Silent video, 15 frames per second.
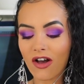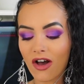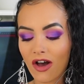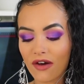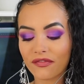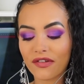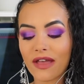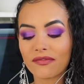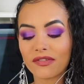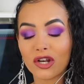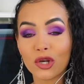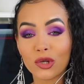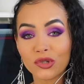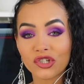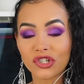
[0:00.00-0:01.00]
earth
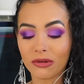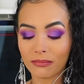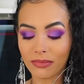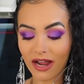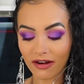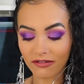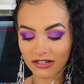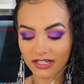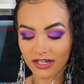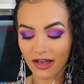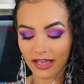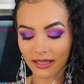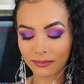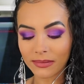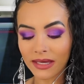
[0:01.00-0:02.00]
evolution
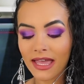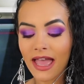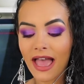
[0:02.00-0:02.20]
paradigm